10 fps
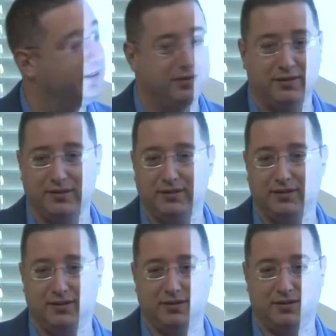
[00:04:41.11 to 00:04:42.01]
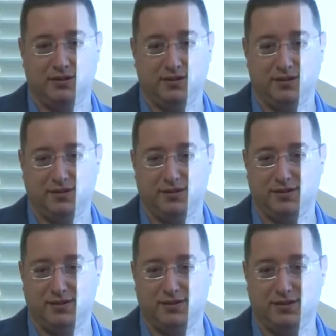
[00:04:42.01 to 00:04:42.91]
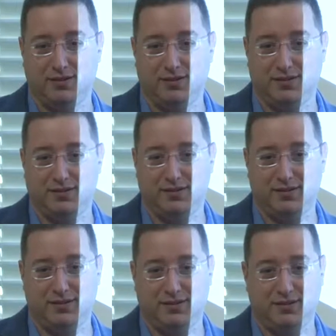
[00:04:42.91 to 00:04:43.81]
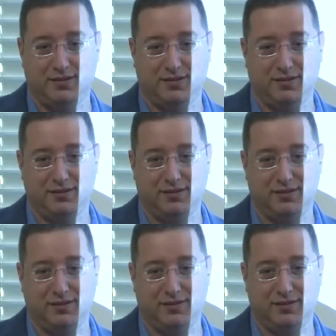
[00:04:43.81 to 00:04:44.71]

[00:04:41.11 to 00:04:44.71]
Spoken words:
Nobody speaks.